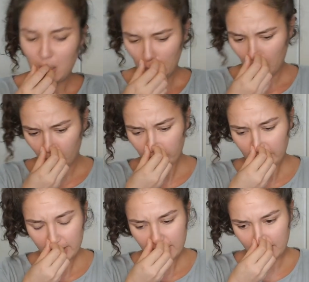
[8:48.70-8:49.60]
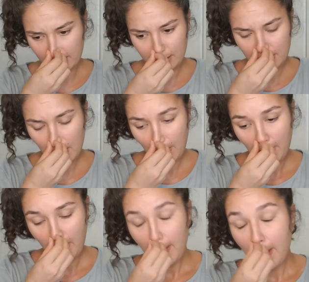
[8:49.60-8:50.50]
What is this?
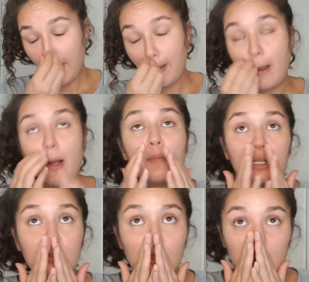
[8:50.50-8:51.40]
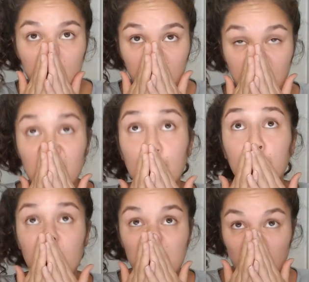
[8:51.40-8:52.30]
Oh my God, Leo,
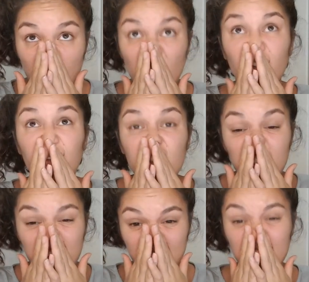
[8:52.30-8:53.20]
my nose.